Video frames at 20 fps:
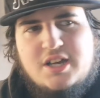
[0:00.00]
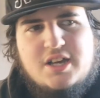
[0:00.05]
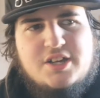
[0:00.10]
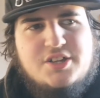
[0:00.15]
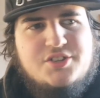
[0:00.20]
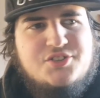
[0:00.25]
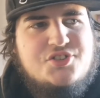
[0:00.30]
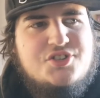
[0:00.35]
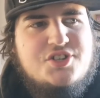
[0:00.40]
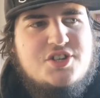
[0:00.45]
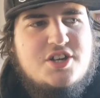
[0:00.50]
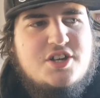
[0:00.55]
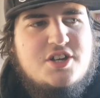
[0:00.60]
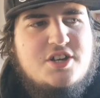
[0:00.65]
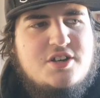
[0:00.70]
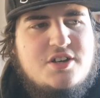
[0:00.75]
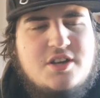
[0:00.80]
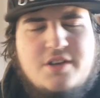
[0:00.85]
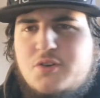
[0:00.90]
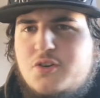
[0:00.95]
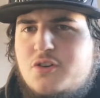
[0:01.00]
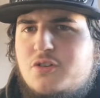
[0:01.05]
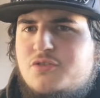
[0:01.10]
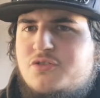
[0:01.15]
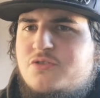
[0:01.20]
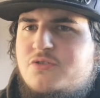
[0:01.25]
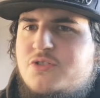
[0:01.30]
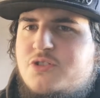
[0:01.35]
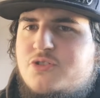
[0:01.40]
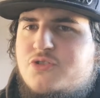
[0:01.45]
And if you
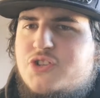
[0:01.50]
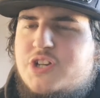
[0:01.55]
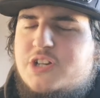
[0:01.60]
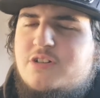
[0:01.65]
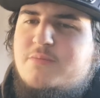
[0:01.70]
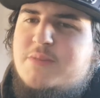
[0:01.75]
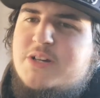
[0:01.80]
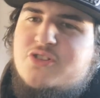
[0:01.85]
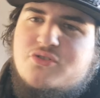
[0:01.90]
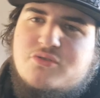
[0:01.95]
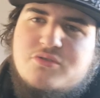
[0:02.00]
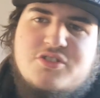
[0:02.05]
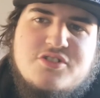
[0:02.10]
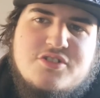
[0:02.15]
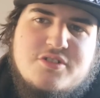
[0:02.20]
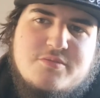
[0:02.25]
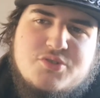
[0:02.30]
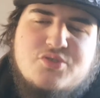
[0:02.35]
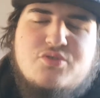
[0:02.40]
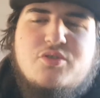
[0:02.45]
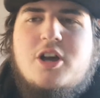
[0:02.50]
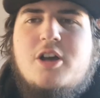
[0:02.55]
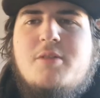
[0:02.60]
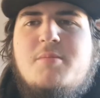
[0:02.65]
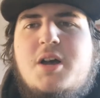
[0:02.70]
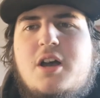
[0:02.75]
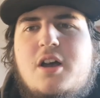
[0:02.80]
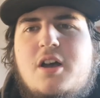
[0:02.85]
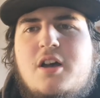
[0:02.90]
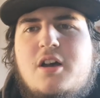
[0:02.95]
also need a channel, make sure to
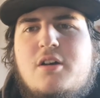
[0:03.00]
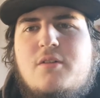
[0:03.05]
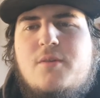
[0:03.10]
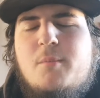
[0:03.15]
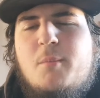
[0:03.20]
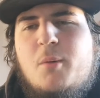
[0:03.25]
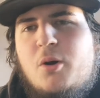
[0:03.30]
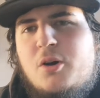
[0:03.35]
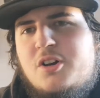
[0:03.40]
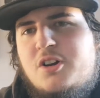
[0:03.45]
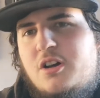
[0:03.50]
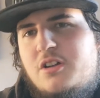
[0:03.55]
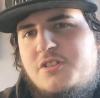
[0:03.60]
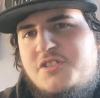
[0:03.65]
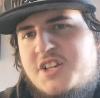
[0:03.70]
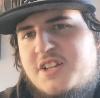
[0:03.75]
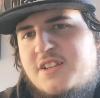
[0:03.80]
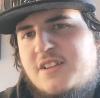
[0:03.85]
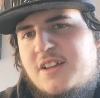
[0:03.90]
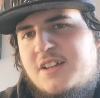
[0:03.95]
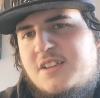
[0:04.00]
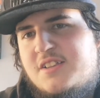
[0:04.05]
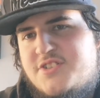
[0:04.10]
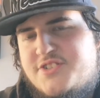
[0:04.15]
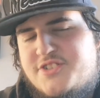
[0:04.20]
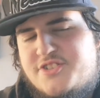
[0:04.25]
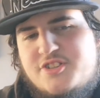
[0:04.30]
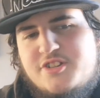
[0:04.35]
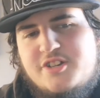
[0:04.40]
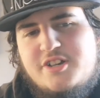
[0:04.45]
subscribe for more content like
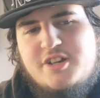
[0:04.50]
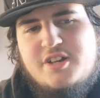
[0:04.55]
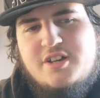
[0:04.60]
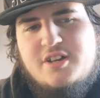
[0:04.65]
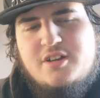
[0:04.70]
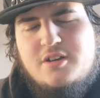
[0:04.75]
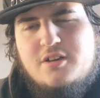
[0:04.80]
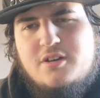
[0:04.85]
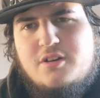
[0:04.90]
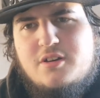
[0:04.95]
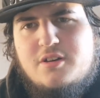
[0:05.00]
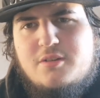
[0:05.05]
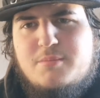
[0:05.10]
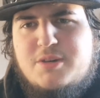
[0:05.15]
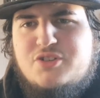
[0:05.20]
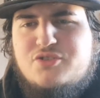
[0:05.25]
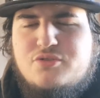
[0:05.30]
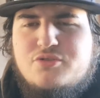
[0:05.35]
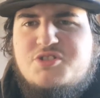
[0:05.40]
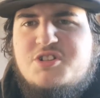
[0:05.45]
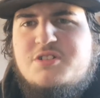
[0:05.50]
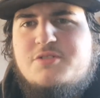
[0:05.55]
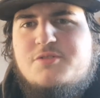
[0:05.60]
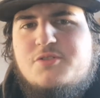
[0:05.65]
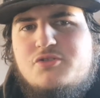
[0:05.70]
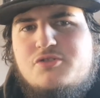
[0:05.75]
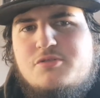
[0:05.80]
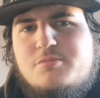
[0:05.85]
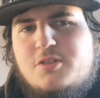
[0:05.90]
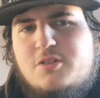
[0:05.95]
this. Make sure to check the
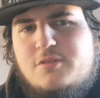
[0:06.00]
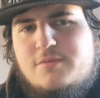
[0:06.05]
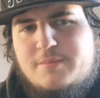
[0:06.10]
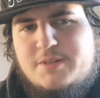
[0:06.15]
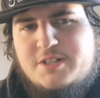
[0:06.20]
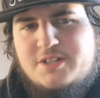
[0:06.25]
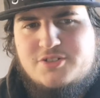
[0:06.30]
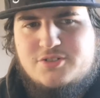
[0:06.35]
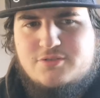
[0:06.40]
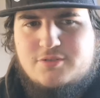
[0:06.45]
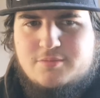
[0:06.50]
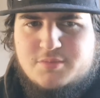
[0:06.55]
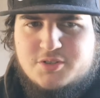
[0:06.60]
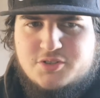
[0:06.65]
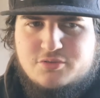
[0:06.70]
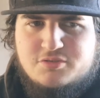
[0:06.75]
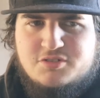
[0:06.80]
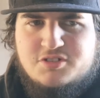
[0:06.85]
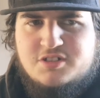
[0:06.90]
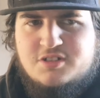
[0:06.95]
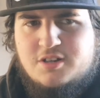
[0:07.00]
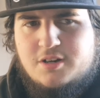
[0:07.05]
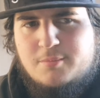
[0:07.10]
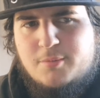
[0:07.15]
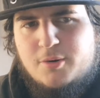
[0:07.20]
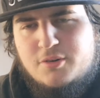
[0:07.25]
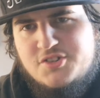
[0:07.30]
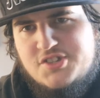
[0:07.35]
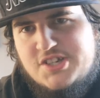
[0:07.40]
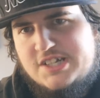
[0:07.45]
description below for my Instagram and Twitter.
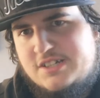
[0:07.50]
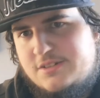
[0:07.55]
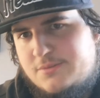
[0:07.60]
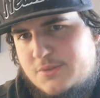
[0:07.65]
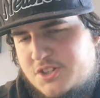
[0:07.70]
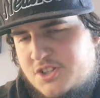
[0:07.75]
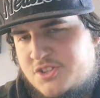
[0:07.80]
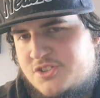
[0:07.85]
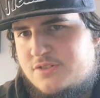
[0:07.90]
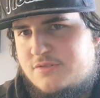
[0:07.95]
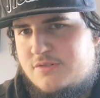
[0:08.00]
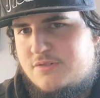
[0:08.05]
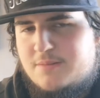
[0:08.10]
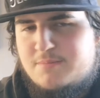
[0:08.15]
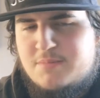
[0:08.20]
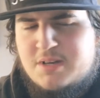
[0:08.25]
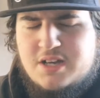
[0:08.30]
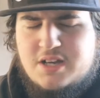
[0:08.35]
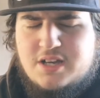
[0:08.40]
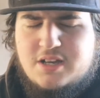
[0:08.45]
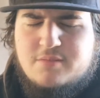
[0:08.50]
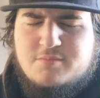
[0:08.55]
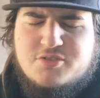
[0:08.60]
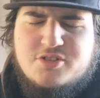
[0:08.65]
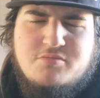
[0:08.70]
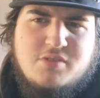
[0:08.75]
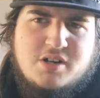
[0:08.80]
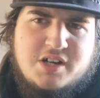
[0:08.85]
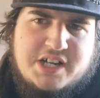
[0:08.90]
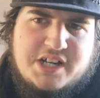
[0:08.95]
I'm always active on Instagram.
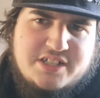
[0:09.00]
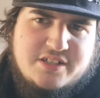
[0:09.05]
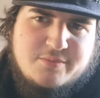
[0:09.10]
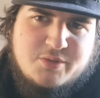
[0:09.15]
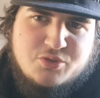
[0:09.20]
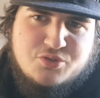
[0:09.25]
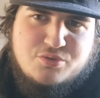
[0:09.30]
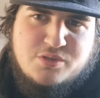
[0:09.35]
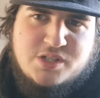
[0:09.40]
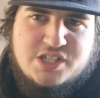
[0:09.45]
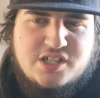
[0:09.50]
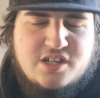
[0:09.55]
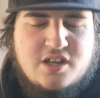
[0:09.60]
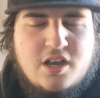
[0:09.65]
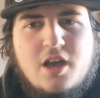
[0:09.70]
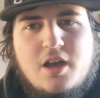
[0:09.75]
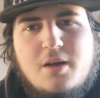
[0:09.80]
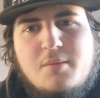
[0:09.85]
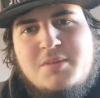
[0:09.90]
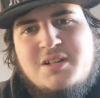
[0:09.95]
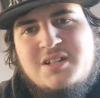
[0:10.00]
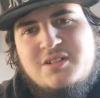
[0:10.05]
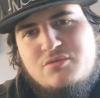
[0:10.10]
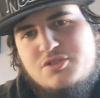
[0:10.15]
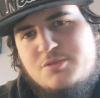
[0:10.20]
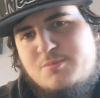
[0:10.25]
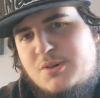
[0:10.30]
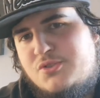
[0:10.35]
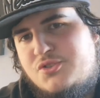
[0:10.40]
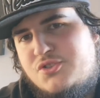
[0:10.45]
Some more active on Twitter, but
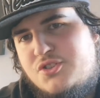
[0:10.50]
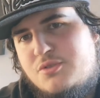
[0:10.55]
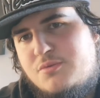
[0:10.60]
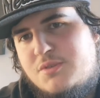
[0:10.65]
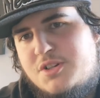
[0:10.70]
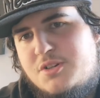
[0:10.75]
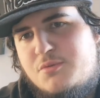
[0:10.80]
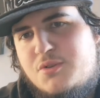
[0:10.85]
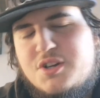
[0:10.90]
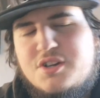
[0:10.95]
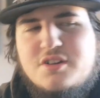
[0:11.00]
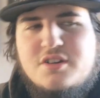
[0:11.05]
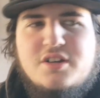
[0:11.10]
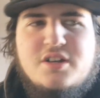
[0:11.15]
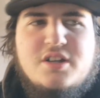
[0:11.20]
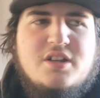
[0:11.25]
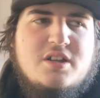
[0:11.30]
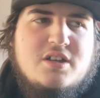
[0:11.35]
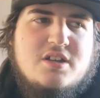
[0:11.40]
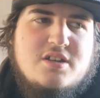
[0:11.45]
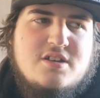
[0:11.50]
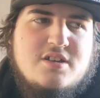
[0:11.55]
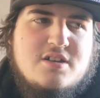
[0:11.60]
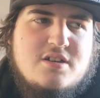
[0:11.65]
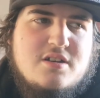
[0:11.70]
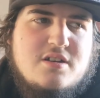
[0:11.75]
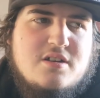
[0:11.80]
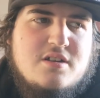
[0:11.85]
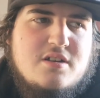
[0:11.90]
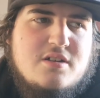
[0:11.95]
I'll respond to you anyway.
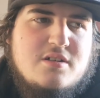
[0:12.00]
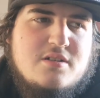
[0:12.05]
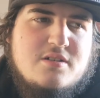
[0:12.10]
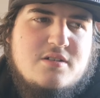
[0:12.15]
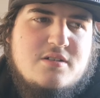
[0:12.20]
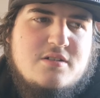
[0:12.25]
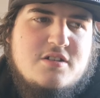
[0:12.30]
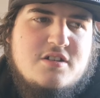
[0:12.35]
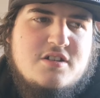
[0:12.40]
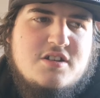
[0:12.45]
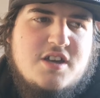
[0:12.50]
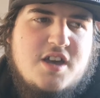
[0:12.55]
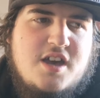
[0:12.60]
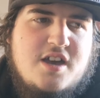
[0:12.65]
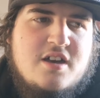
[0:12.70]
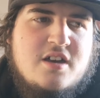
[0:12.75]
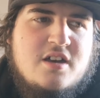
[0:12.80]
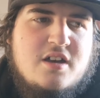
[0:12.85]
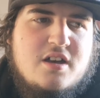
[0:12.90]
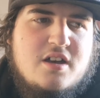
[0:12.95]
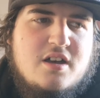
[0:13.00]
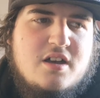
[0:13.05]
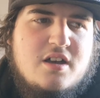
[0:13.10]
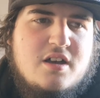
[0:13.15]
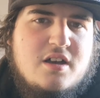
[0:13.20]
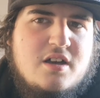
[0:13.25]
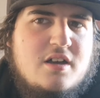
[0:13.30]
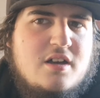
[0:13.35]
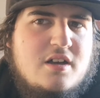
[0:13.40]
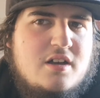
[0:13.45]
Yeah,
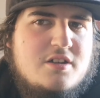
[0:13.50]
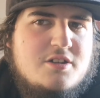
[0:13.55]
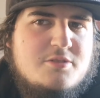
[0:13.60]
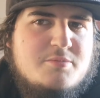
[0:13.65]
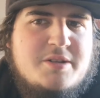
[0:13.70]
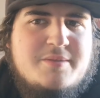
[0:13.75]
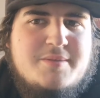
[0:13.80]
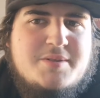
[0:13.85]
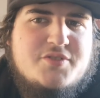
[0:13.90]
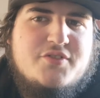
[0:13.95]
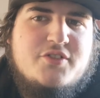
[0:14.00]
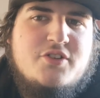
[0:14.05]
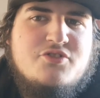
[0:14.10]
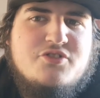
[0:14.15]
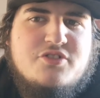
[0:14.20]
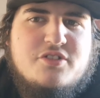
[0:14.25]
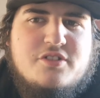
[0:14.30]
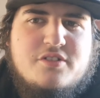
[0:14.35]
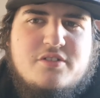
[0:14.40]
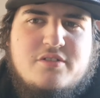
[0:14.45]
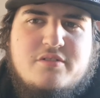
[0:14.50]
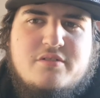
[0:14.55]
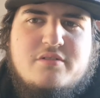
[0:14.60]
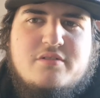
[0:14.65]
it's been the best season.